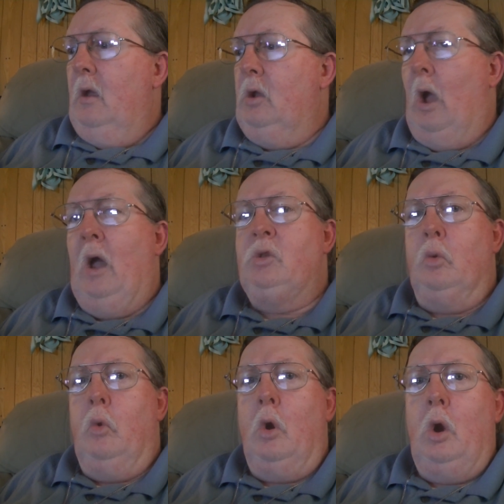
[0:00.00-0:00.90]
God's
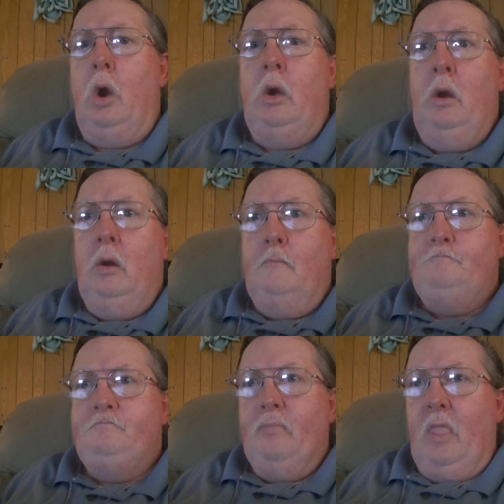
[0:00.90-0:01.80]
word.
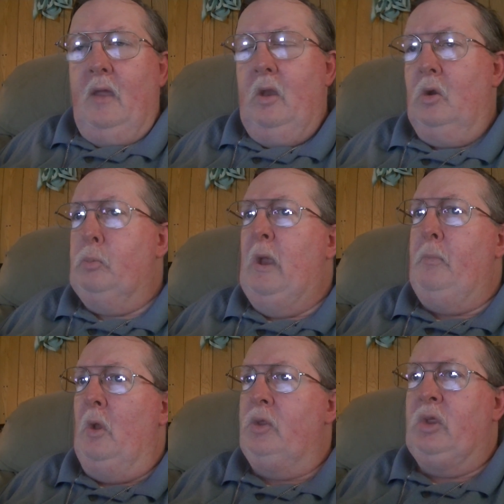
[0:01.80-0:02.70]
There's
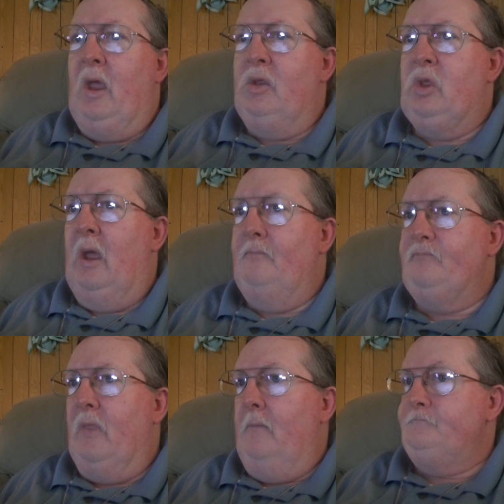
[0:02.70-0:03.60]
people that says that,
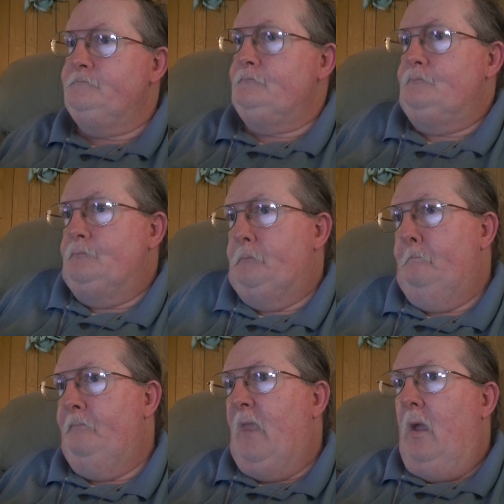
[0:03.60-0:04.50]

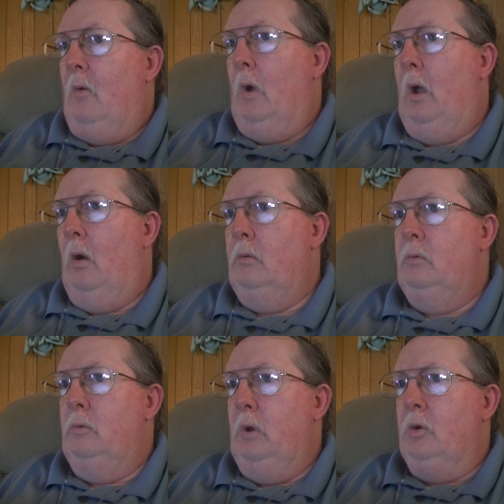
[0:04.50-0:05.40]
well,
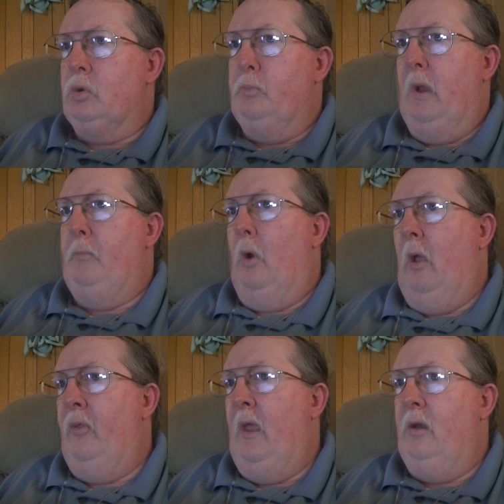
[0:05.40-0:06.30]
there's people
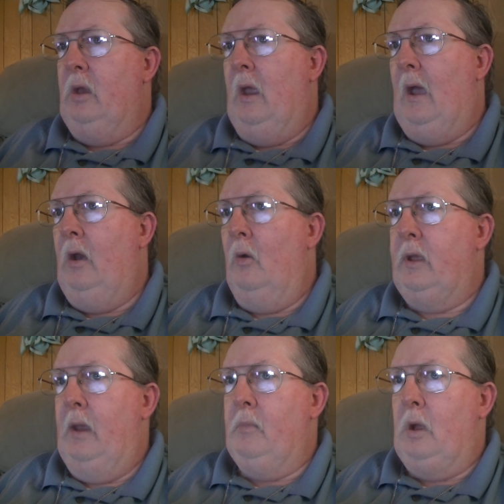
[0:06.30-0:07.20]
that think that I don't
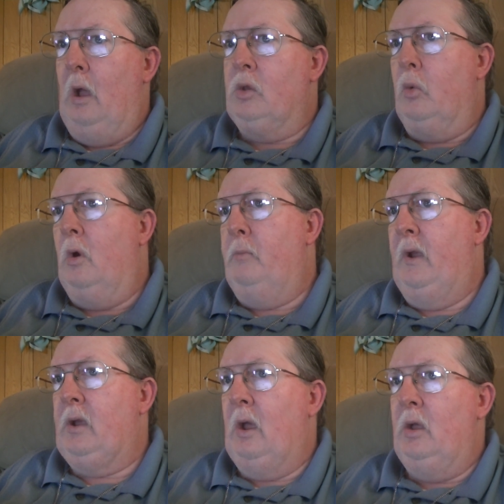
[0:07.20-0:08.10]
keep God's word
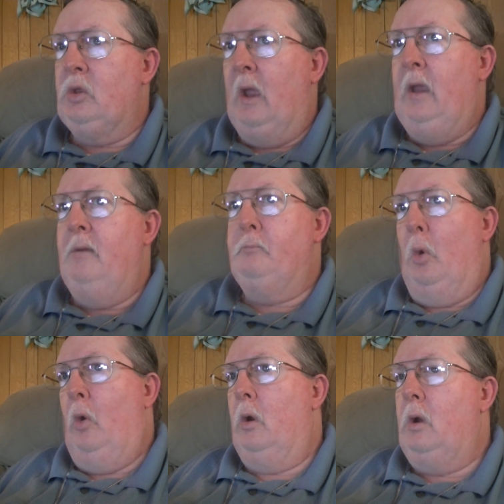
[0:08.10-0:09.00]
because I eat
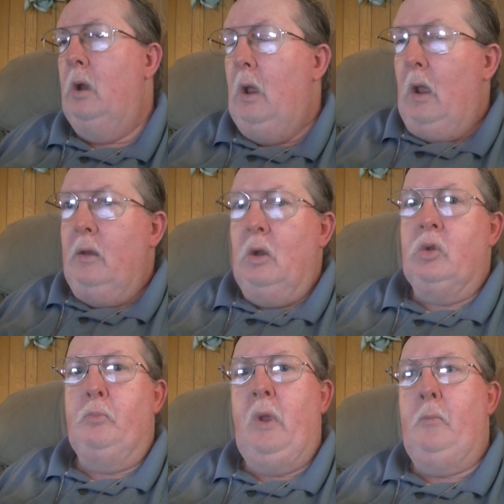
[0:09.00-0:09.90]
pork.
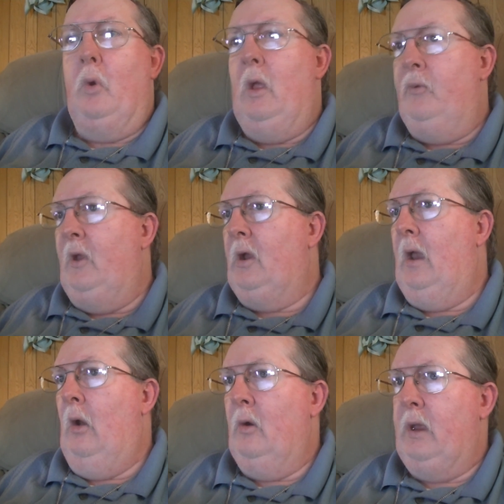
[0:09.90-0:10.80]
There's people that think I
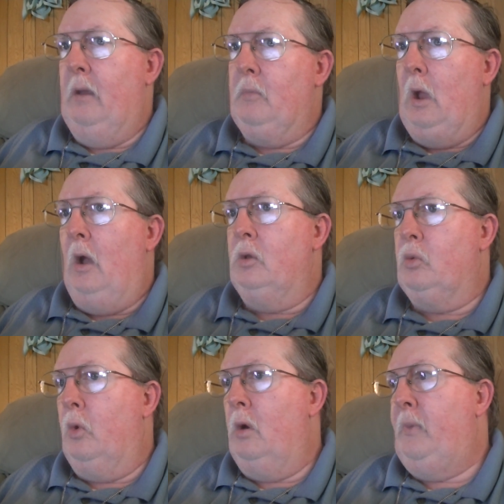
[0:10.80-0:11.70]
don't keep God's
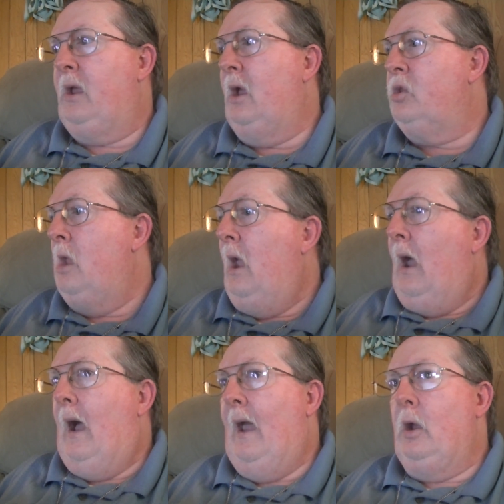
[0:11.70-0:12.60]
word because
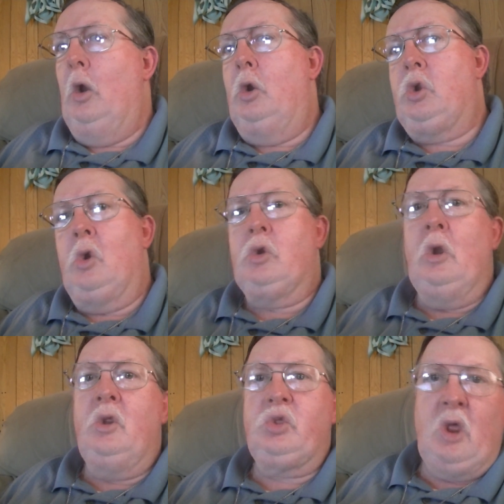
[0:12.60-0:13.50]
I go to church
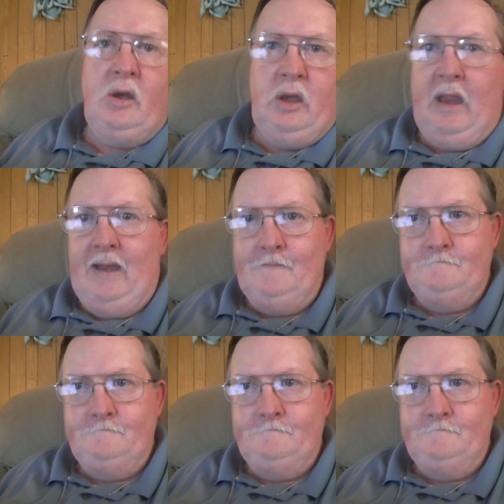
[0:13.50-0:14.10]
on a Sunday